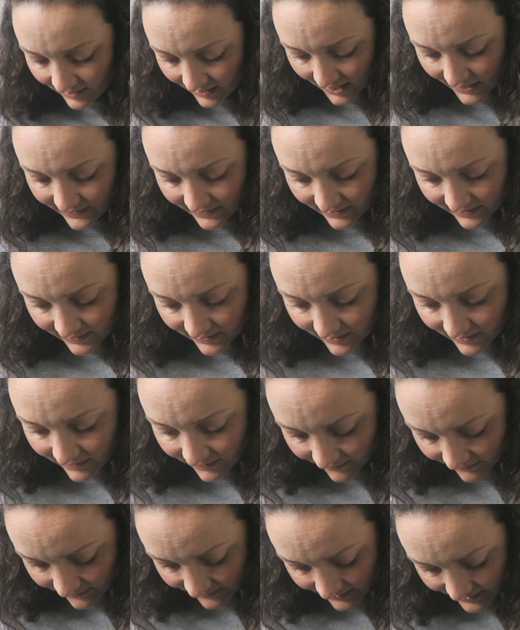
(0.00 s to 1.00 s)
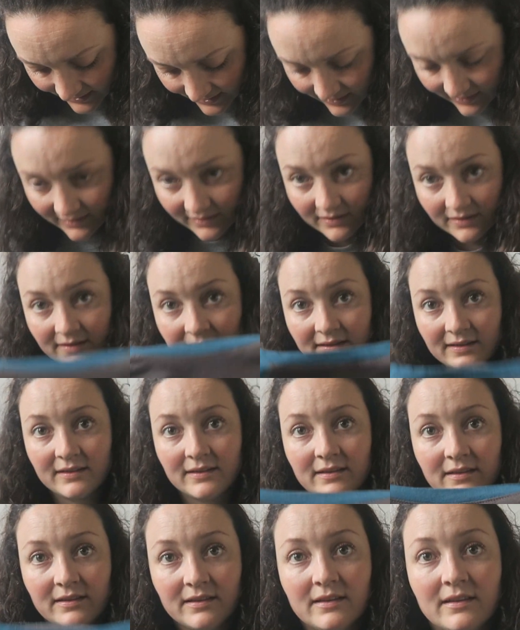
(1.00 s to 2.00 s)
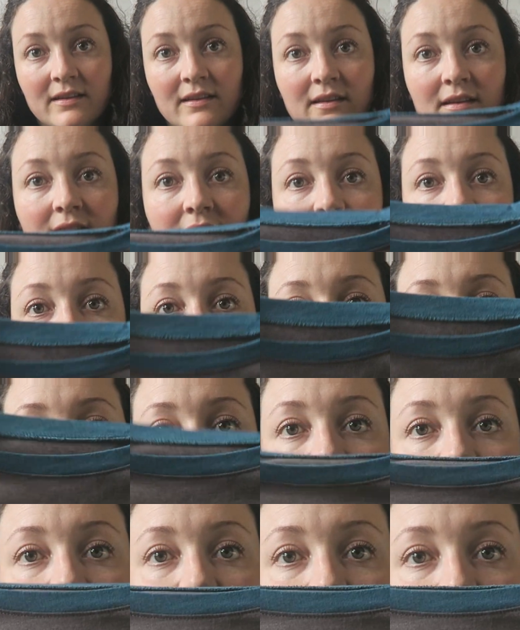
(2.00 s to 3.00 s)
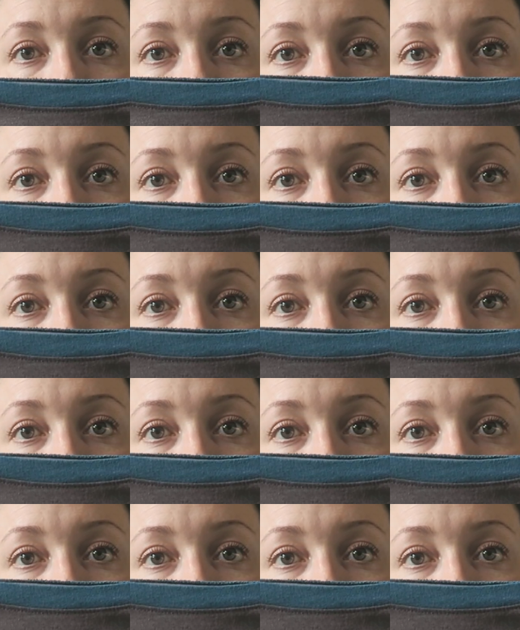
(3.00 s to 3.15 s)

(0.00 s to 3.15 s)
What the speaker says: And then lastly, a